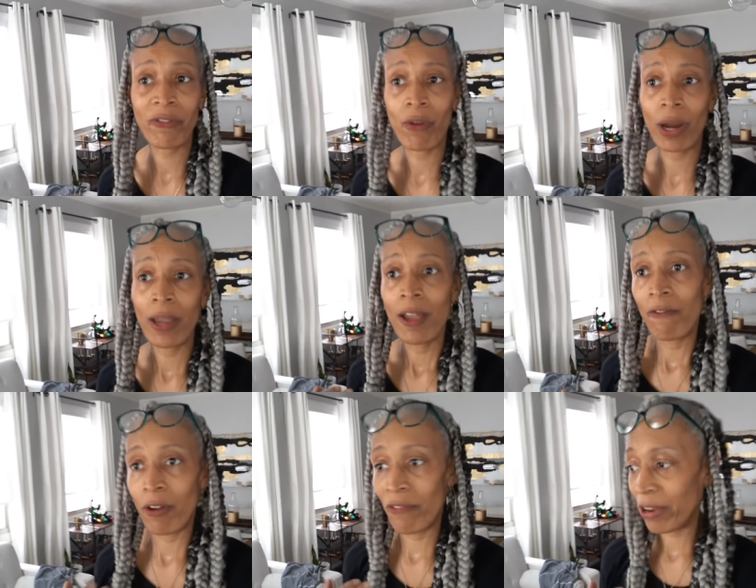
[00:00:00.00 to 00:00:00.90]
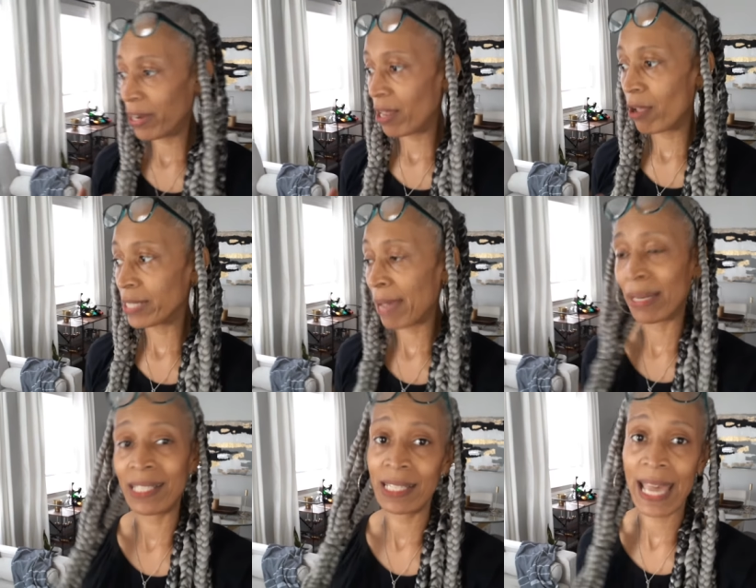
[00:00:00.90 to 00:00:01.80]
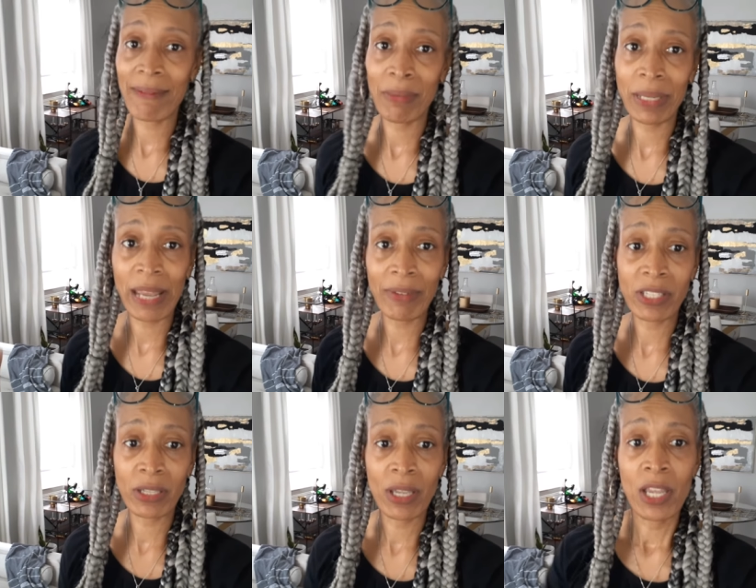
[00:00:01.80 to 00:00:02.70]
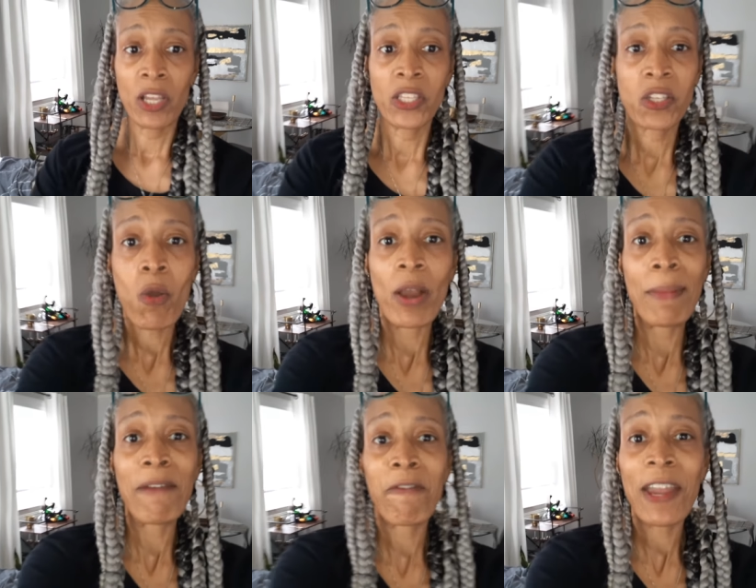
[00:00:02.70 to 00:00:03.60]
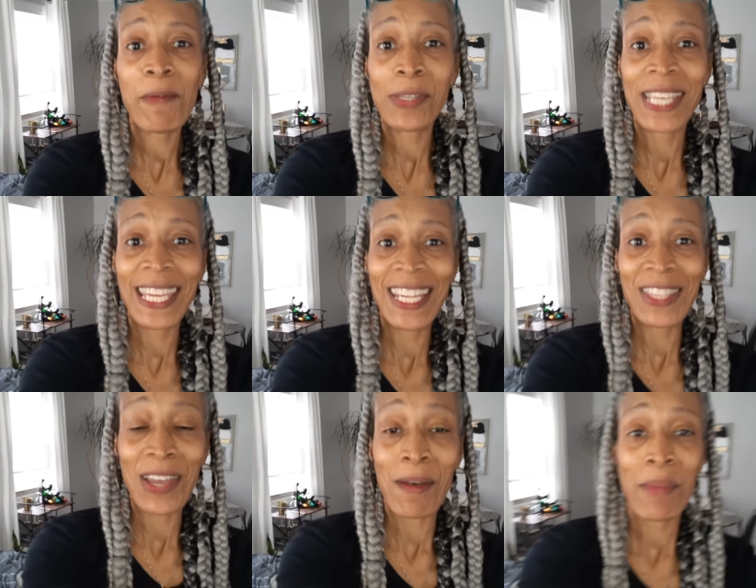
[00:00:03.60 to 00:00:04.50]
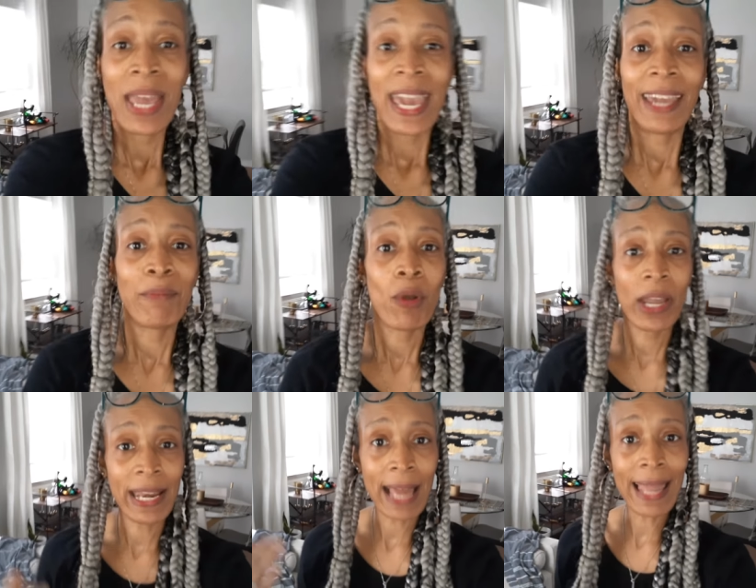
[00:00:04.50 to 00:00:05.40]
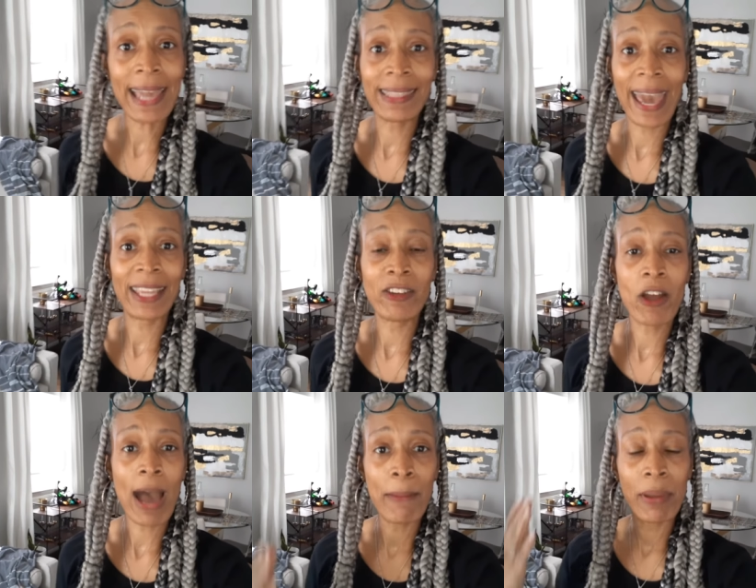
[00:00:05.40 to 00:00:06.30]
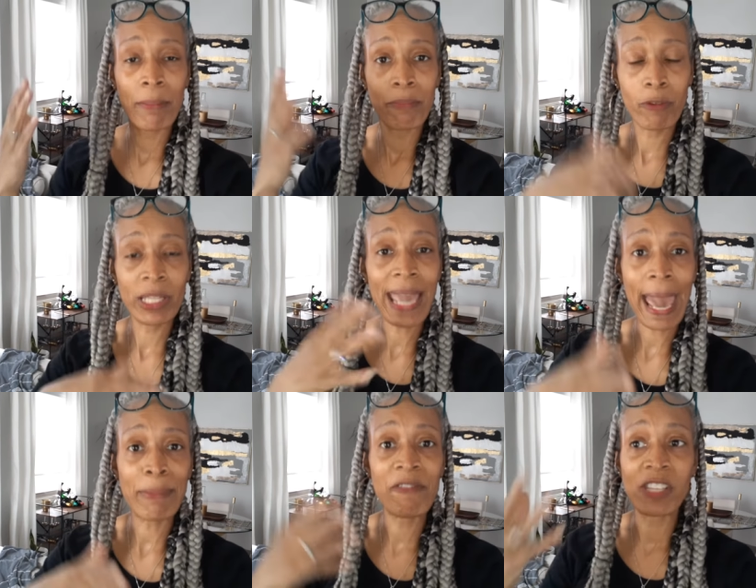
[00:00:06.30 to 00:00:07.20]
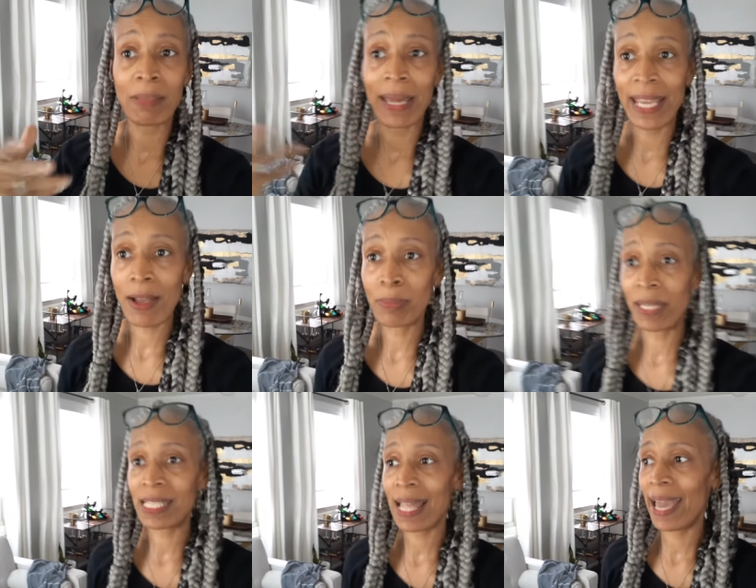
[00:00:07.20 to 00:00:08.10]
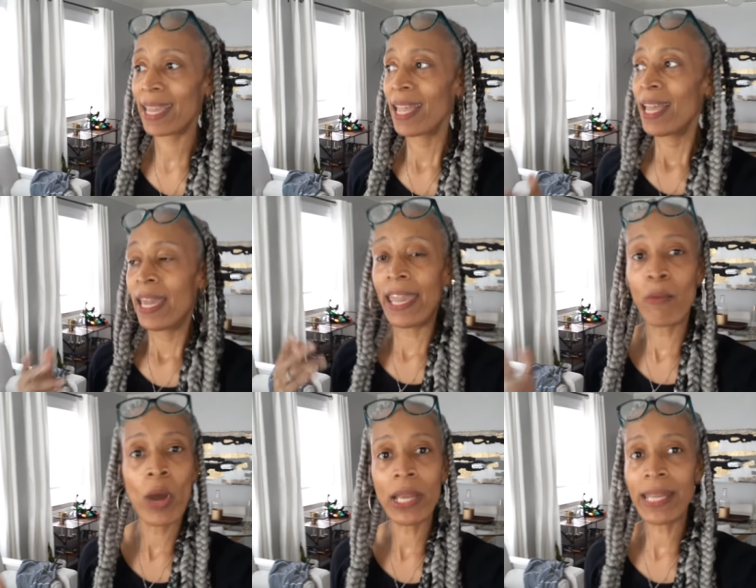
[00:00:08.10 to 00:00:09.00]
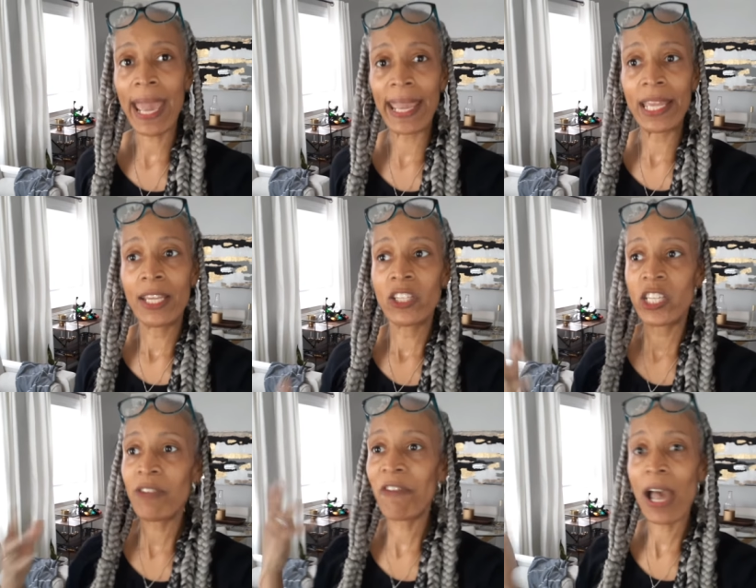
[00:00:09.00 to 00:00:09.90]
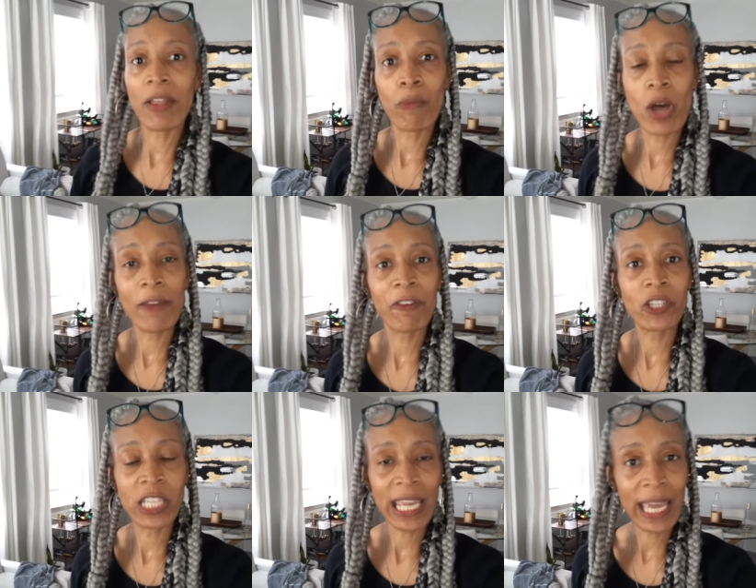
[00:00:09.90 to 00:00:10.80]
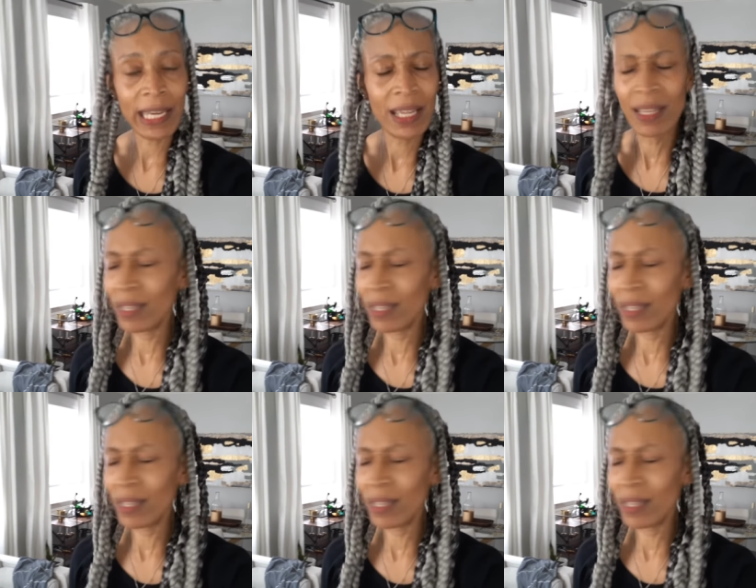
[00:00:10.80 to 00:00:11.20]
for for a very long time. And I just haven't been able to score it. My friend was getting them and more, and I like that. You know, I'm really happy for somebody else, but it's like in one day, she found one for 10